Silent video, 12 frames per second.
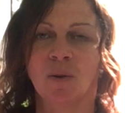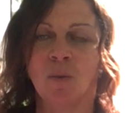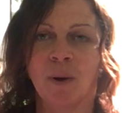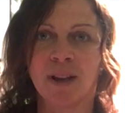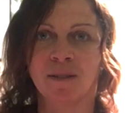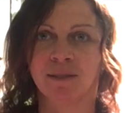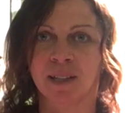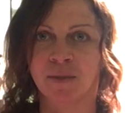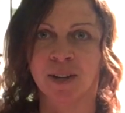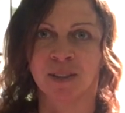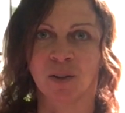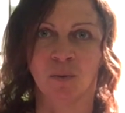way of
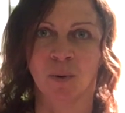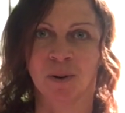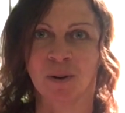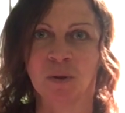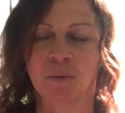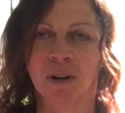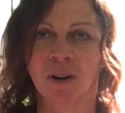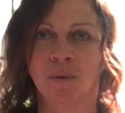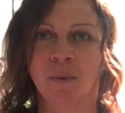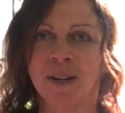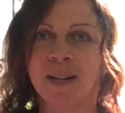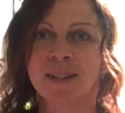living in the world, where
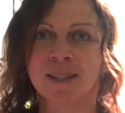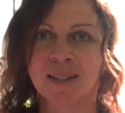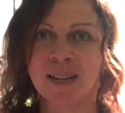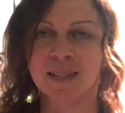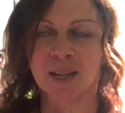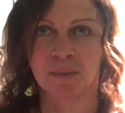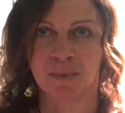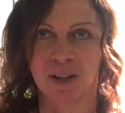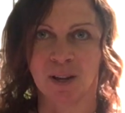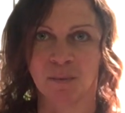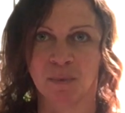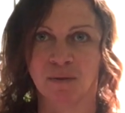we need to see
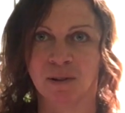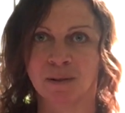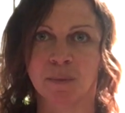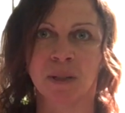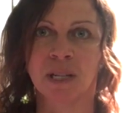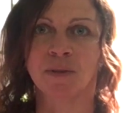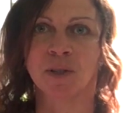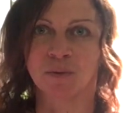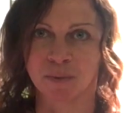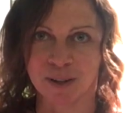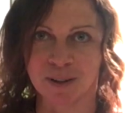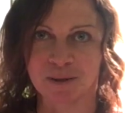something before we believe
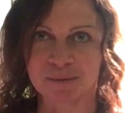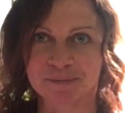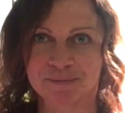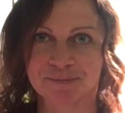it's real.